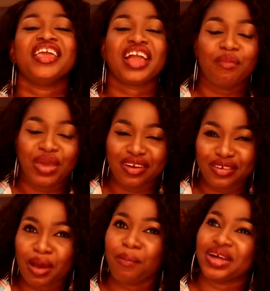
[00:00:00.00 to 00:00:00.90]
It can be
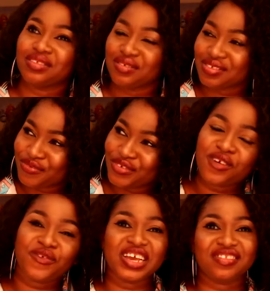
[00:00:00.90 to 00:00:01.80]
another part.
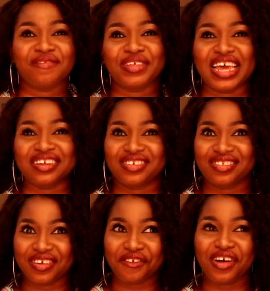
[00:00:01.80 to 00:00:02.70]
You'll find something like
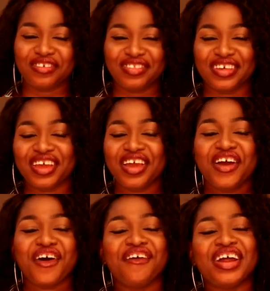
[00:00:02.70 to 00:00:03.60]
this around there.
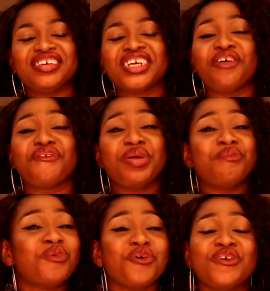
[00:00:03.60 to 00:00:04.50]
All right, shall we
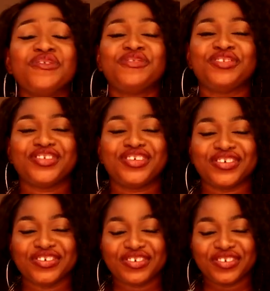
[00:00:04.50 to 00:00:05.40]
move
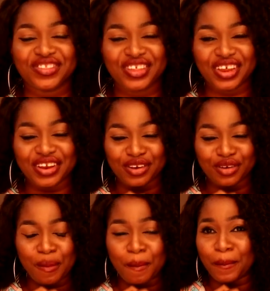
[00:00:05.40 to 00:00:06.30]
to the
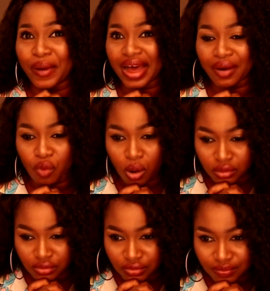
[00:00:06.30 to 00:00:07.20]
number
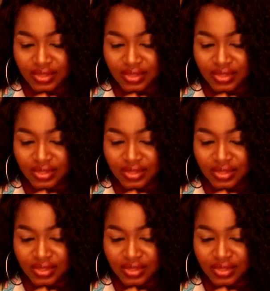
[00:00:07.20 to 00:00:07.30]
what?